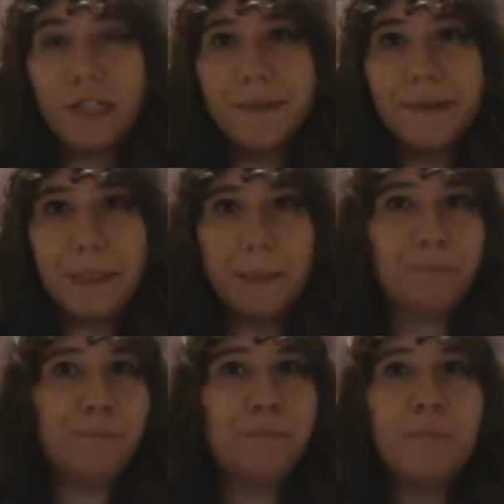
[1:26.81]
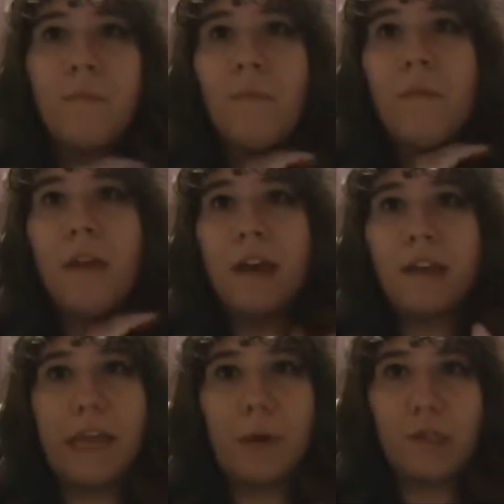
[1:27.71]
to it.
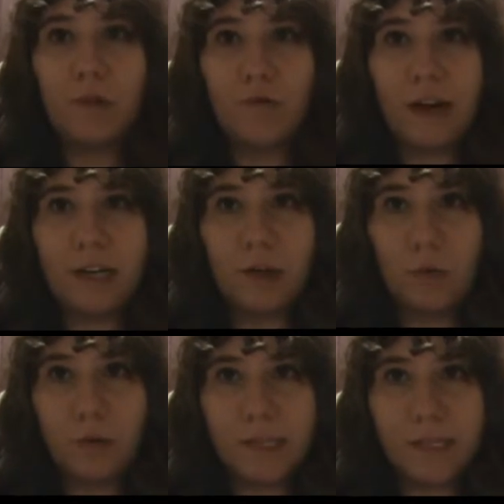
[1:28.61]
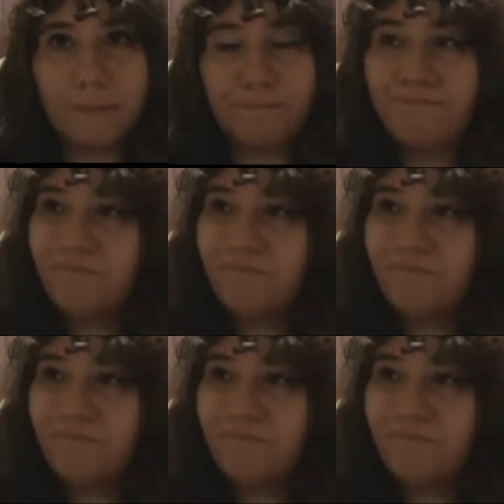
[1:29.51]
That was great and awesome.